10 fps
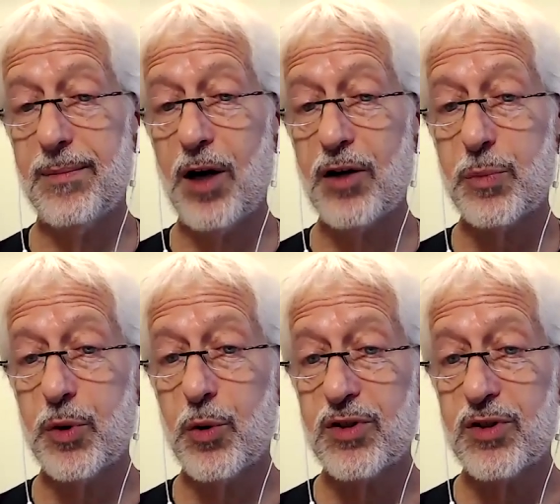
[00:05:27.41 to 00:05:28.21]

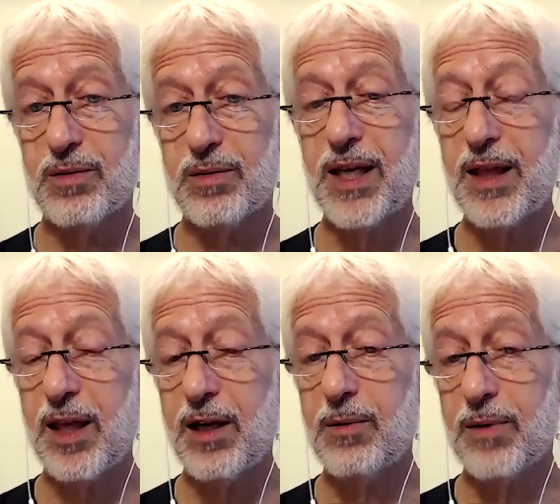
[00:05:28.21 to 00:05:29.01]
entrepreneurs think
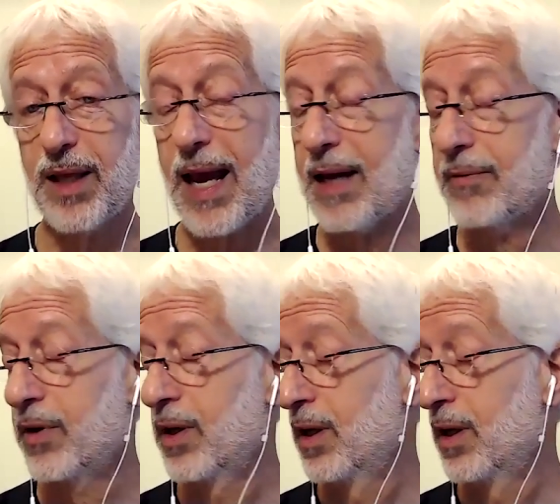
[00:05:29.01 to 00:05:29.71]
they they have.